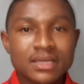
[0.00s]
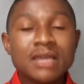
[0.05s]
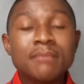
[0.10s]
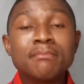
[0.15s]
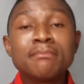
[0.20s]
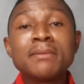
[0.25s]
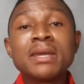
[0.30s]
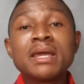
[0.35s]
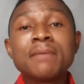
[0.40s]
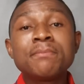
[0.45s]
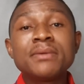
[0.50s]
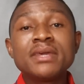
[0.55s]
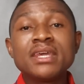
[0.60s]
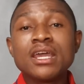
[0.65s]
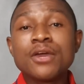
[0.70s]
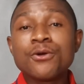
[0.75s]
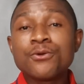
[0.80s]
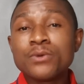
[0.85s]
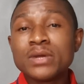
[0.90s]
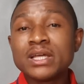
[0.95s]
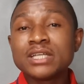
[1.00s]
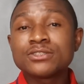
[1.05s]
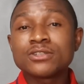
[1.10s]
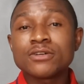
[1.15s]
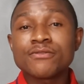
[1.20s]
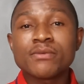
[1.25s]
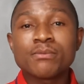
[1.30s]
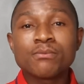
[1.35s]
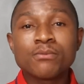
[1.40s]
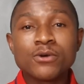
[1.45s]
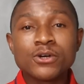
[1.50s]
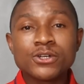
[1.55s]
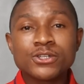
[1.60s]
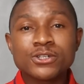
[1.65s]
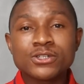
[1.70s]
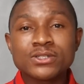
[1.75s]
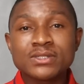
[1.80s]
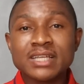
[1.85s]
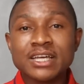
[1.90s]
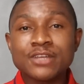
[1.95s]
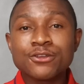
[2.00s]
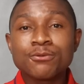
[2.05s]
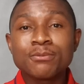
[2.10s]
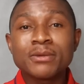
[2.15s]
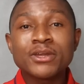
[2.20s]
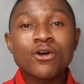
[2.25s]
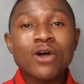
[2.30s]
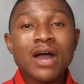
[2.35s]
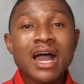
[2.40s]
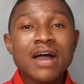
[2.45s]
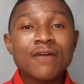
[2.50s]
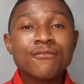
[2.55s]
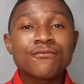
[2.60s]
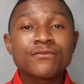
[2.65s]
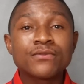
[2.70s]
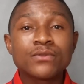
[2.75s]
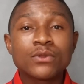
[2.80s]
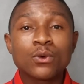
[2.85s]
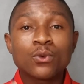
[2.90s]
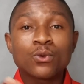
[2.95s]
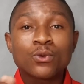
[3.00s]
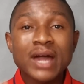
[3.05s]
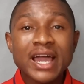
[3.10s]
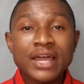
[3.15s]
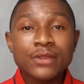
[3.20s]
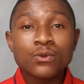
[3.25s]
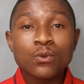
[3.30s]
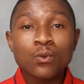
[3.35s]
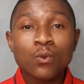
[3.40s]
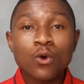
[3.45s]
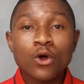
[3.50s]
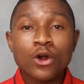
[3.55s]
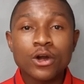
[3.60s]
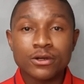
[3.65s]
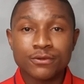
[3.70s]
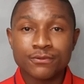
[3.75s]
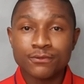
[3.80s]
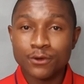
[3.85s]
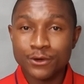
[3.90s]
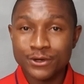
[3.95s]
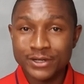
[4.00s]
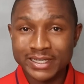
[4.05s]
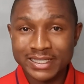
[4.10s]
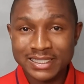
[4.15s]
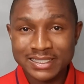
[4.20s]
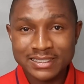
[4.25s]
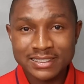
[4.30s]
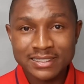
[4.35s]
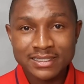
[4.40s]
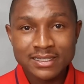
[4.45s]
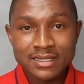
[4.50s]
It may be a range of emotions that you may not have the right word for it.